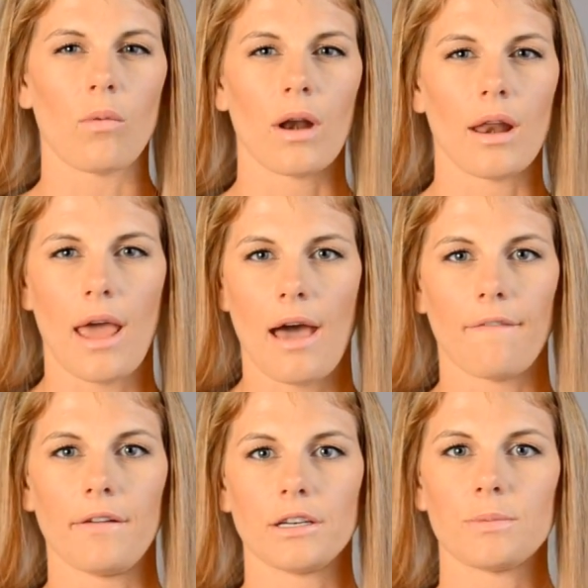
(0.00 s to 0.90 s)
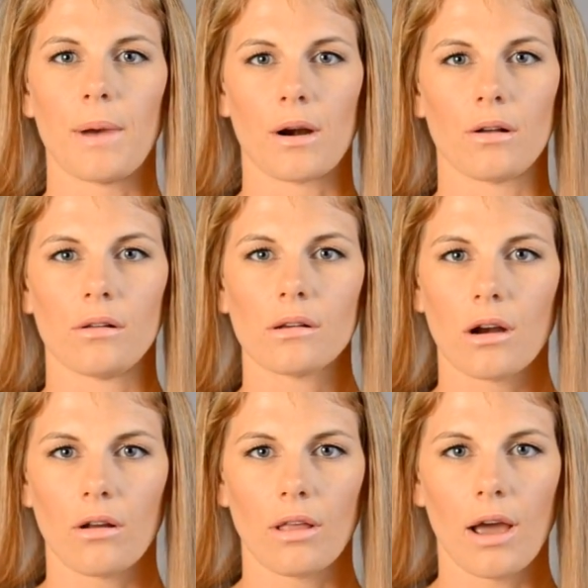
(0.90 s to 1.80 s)
a 1.5 inch barrel
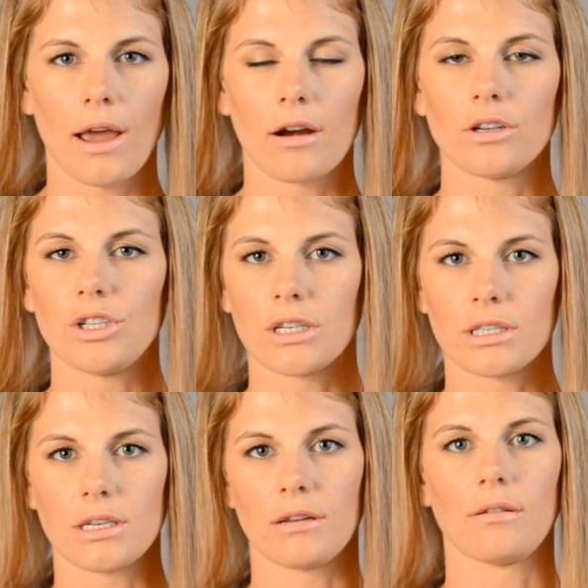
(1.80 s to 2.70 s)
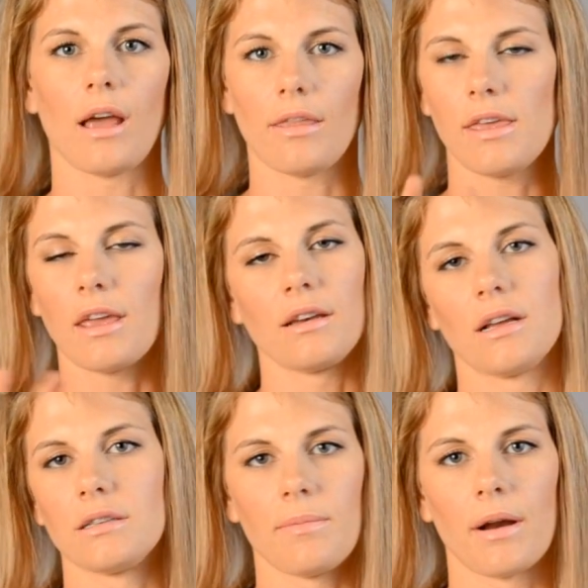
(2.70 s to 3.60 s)
curling iron, just to, I think it
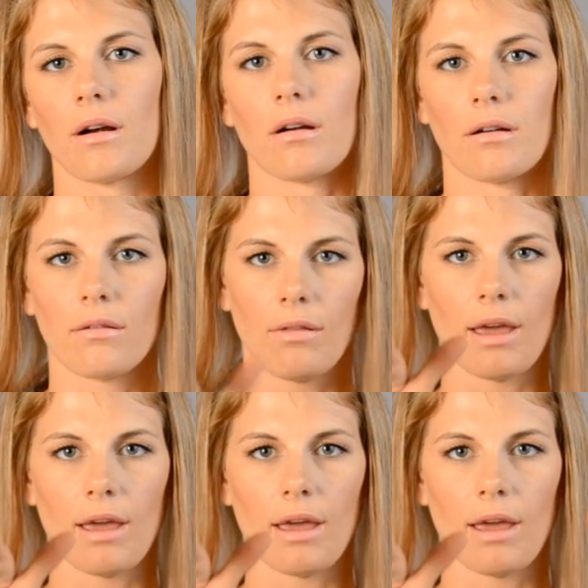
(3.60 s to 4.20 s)
does a better,